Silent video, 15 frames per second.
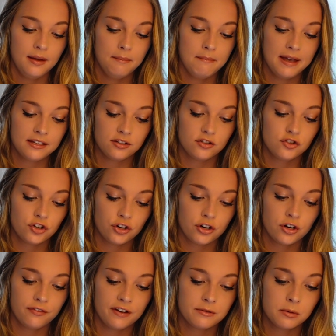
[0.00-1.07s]

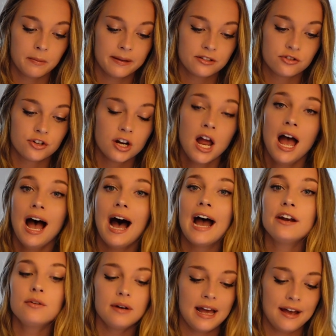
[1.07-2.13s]
Messenger, Facebook Messenger.
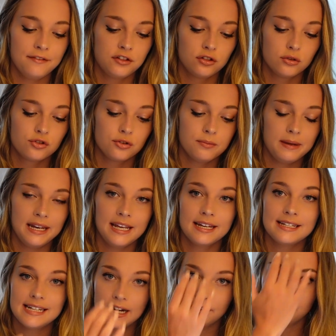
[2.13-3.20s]
I don't have social
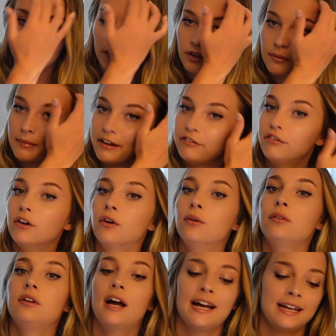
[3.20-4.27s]
media downloaded on my
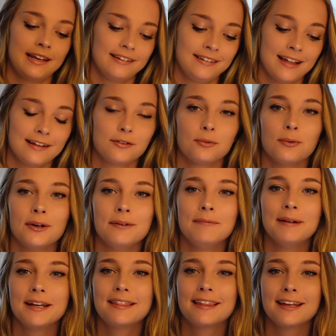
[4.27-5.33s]
phone. I guess that's one
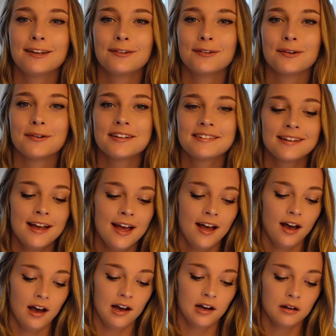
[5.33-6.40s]
big thing you'll notice.
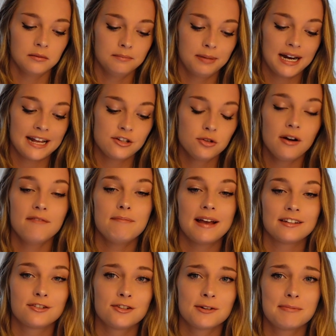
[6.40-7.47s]
But I do have
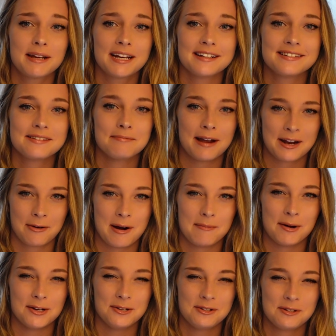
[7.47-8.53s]
Messenger because my
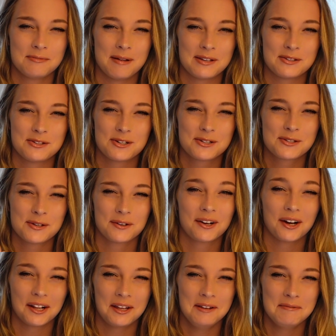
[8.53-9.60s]
grandma uses Messenger, so
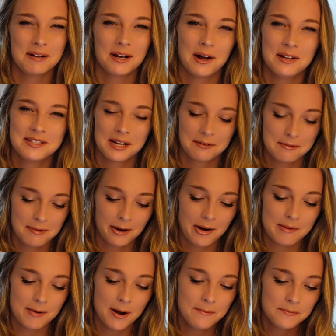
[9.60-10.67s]
gotta keep in contact with my
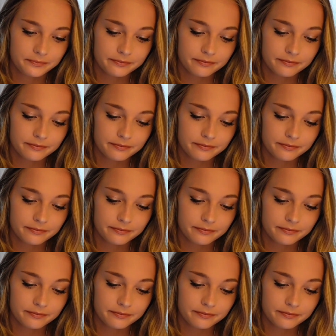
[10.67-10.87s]
grandma.